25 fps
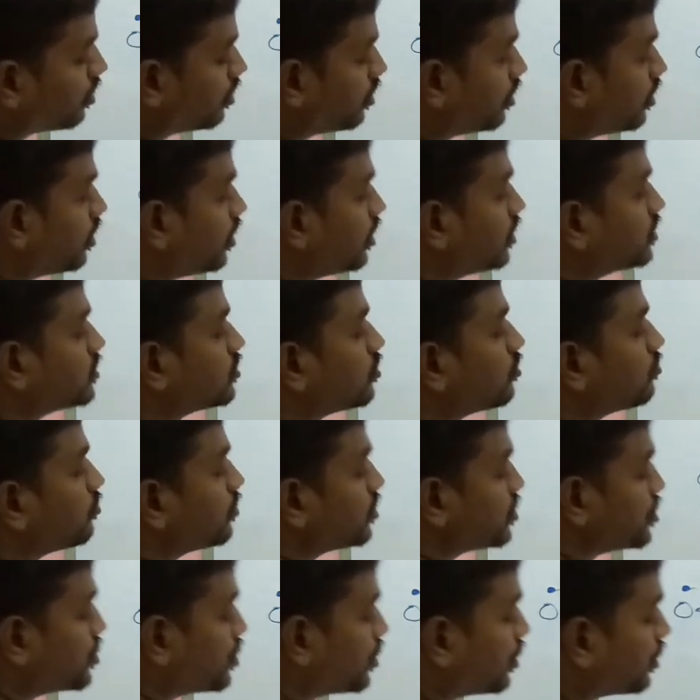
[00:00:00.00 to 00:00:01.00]
T is how
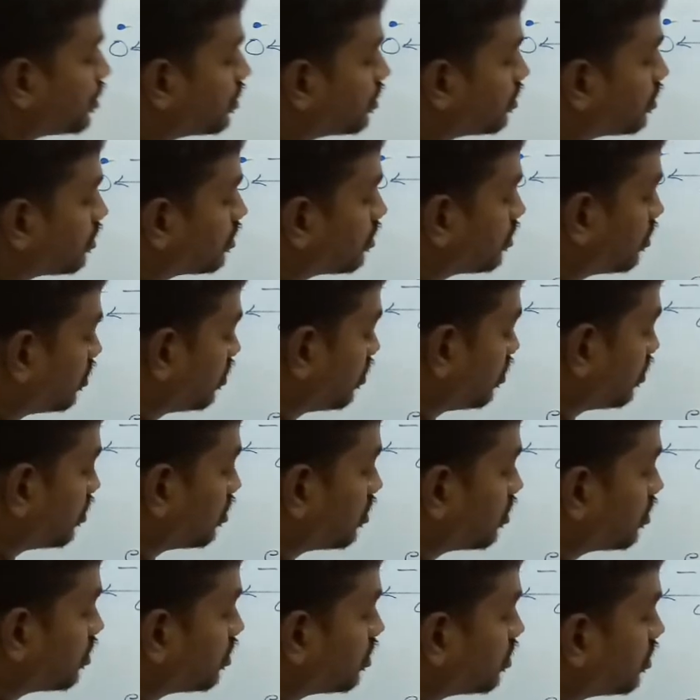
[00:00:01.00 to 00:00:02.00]
much here?
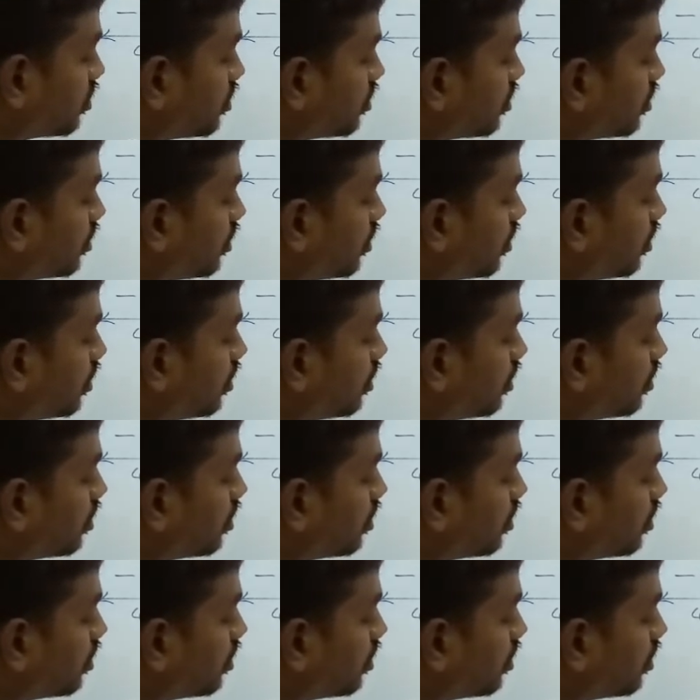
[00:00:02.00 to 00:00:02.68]
30.